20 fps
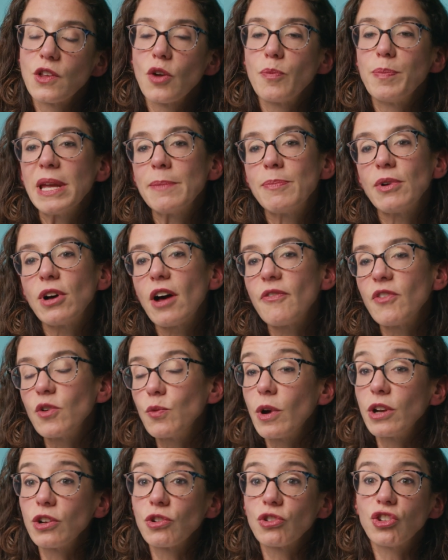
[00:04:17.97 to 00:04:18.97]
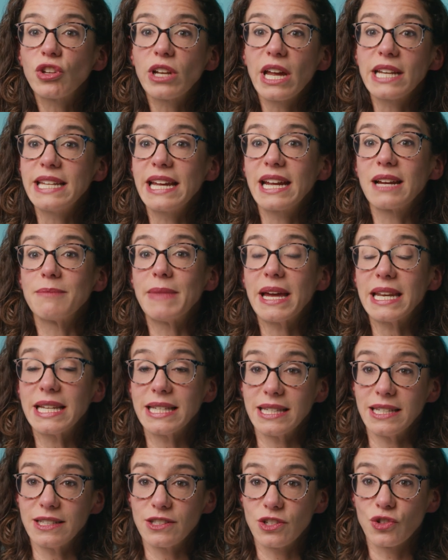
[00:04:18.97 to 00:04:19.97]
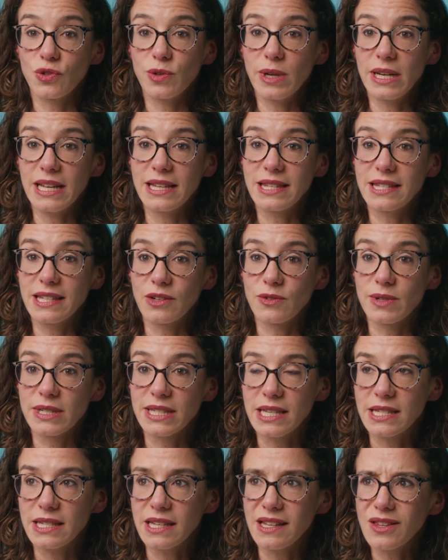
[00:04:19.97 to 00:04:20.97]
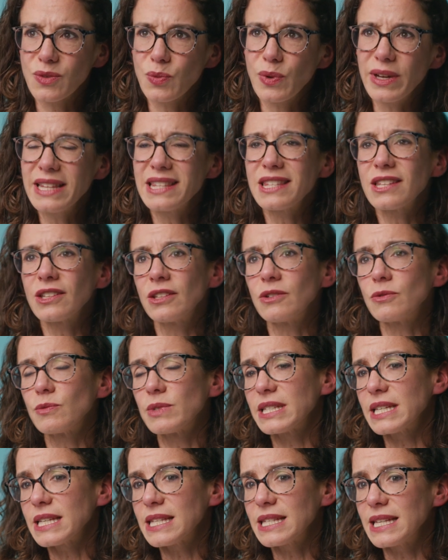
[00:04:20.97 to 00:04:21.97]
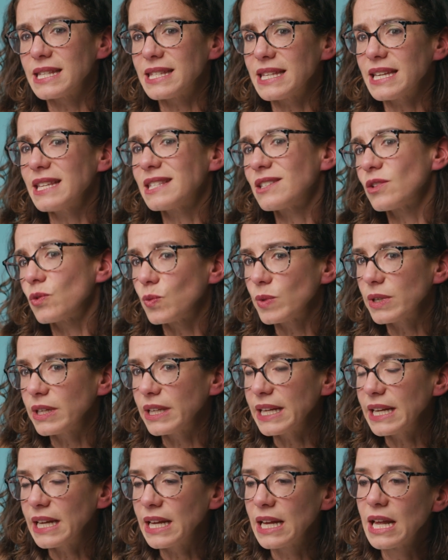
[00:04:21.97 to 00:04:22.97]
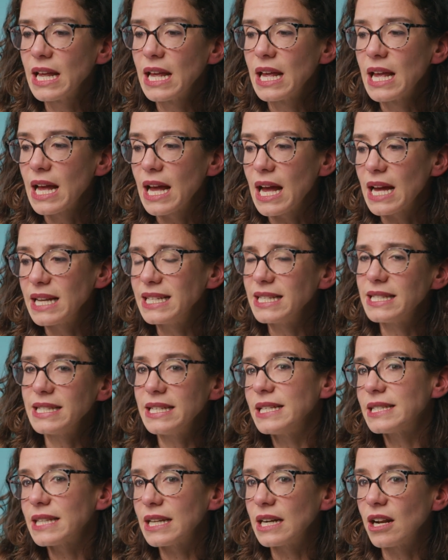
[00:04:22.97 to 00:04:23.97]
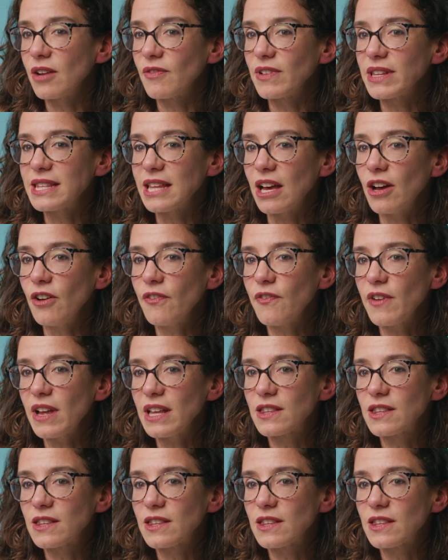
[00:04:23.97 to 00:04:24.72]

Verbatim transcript: So people often wonder, should I take a medicine to treat insulin resistance? Well, insulin resistance isn't really a disease in and of itself.